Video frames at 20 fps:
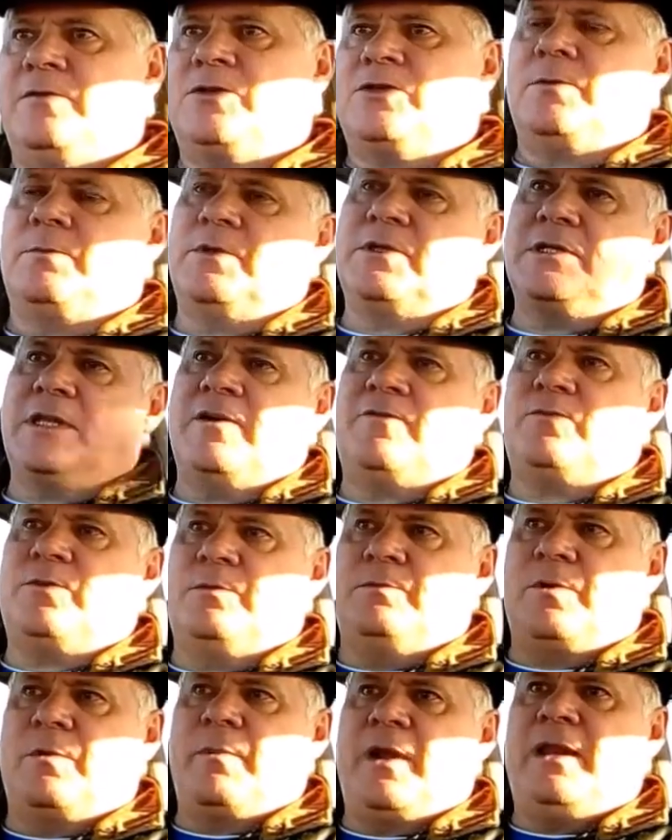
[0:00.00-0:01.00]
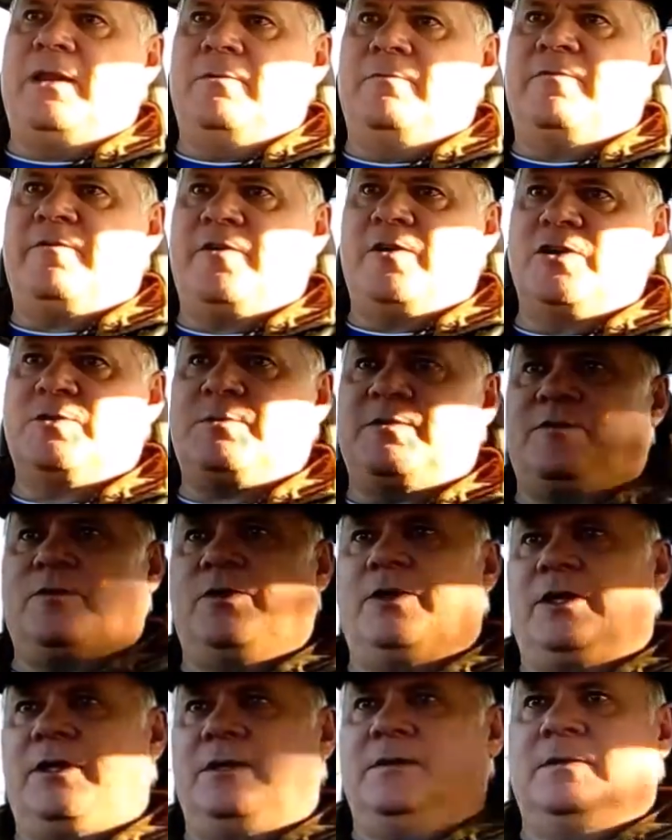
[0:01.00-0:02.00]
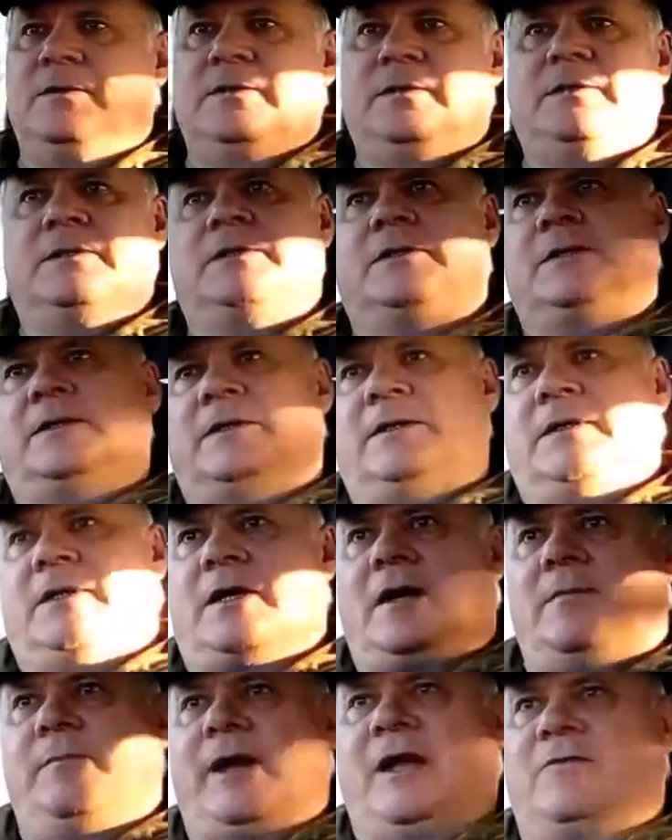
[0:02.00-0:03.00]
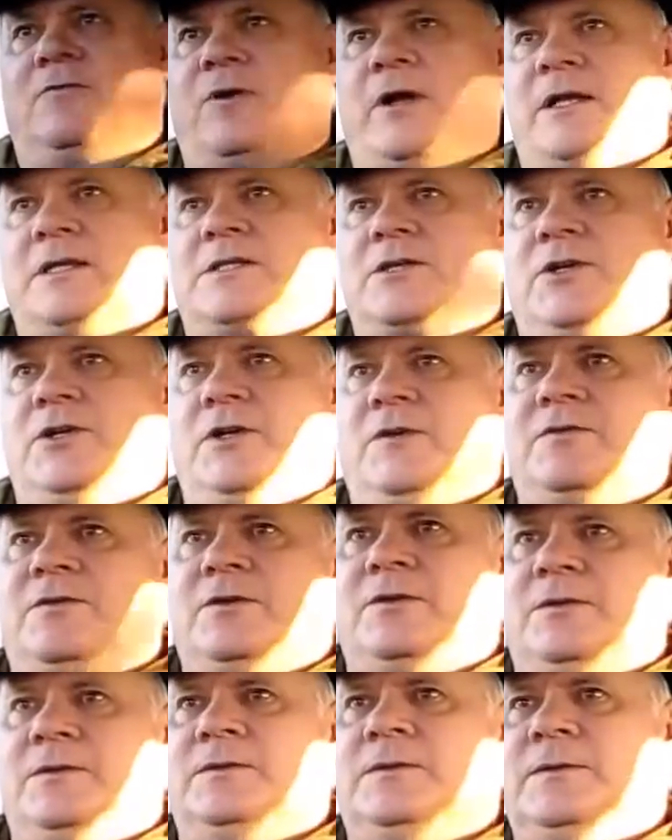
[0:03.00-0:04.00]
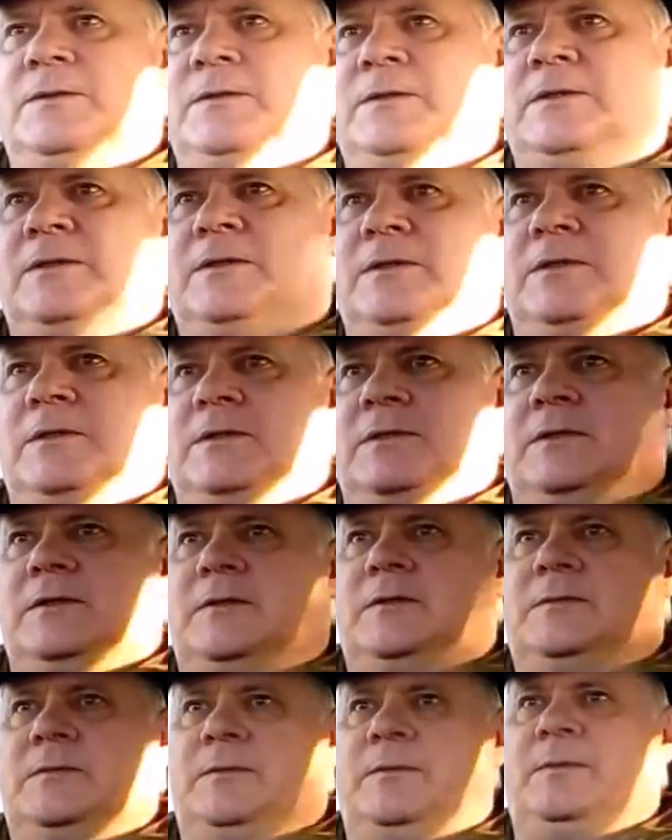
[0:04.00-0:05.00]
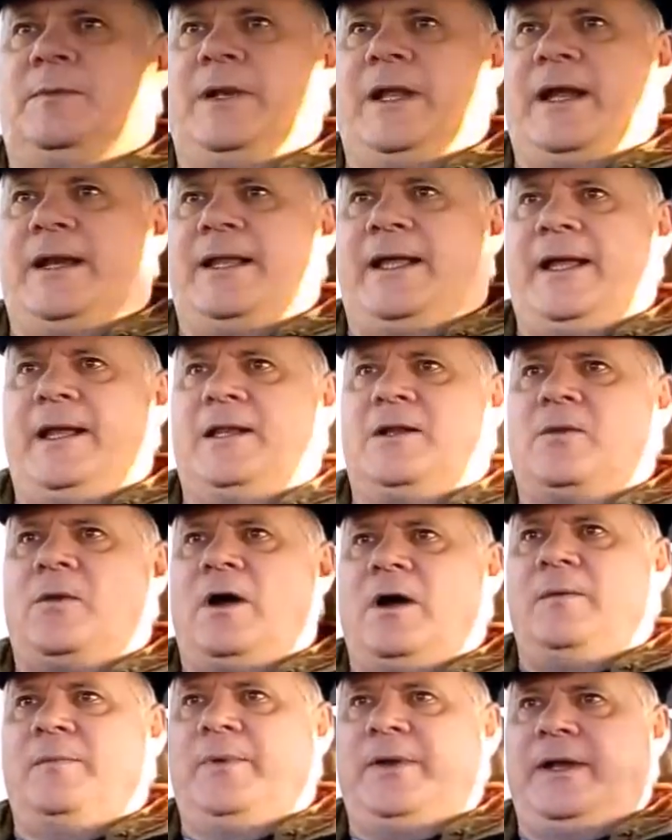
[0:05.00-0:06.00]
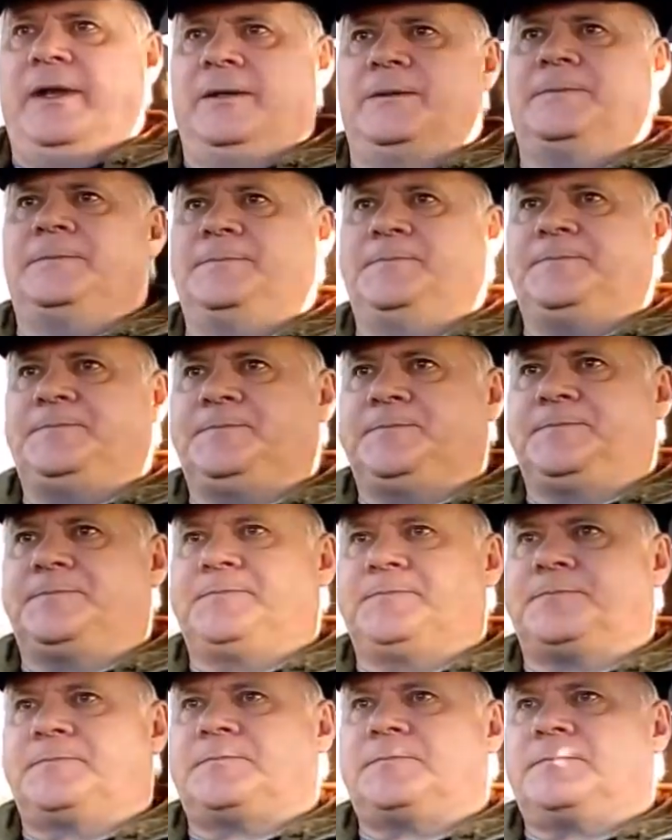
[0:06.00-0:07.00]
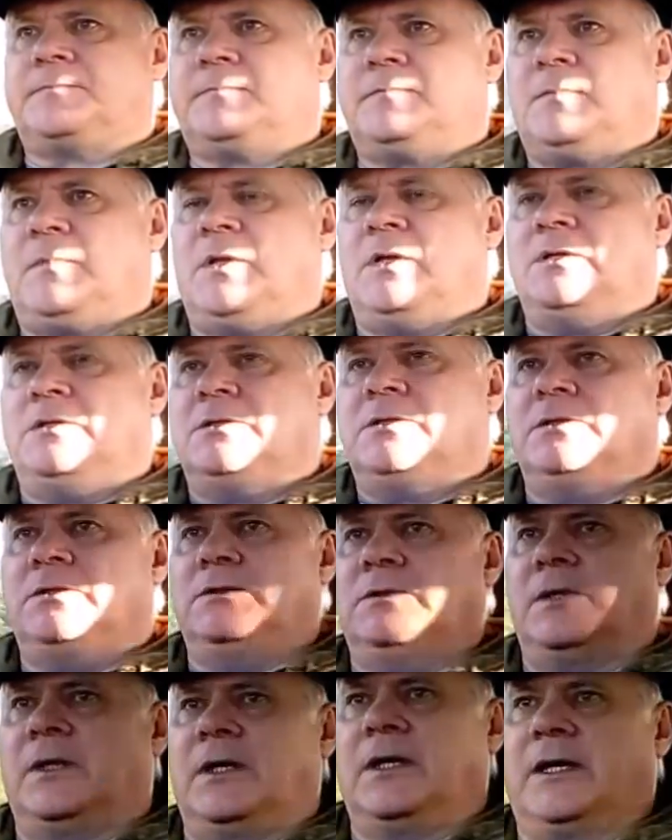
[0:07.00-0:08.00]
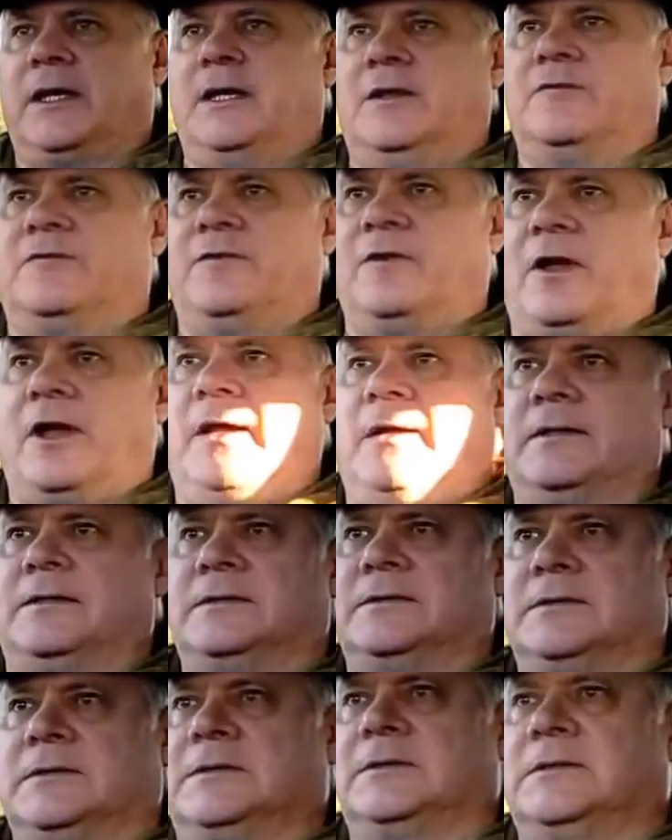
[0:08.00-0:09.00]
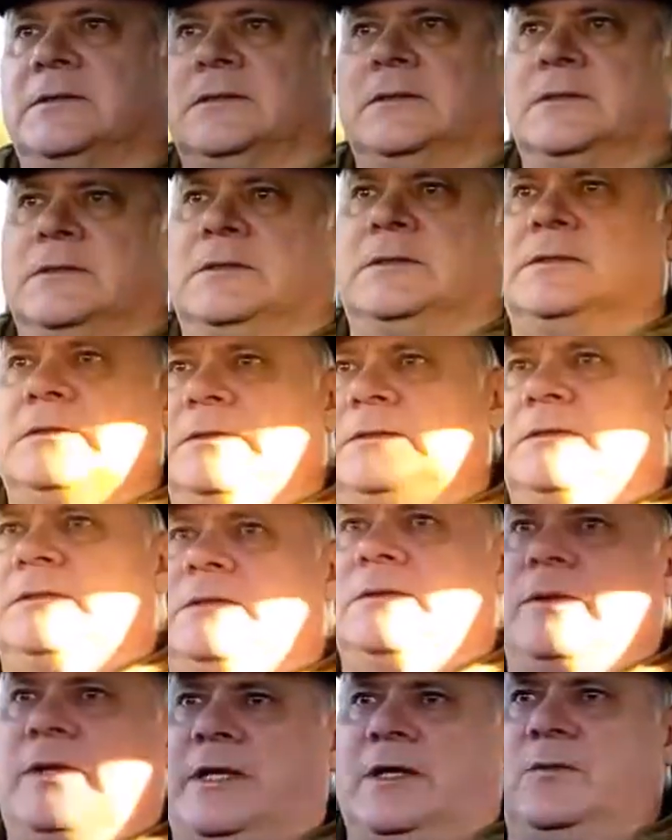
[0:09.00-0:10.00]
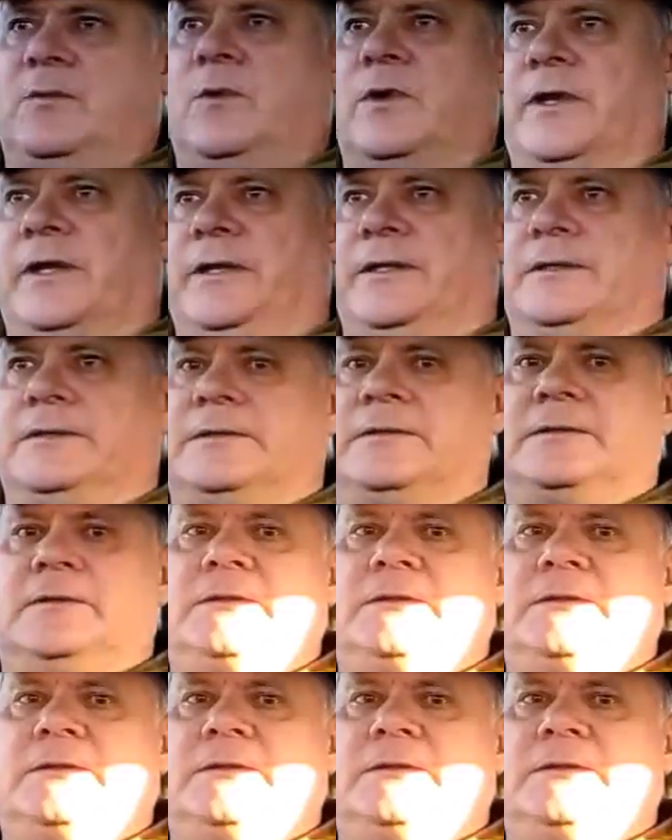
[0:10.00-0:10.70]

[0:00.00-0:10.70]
got to stop this leftward momentum first before you can come back right. So you have to plan ahead quite a bit to get the flight the way you want it.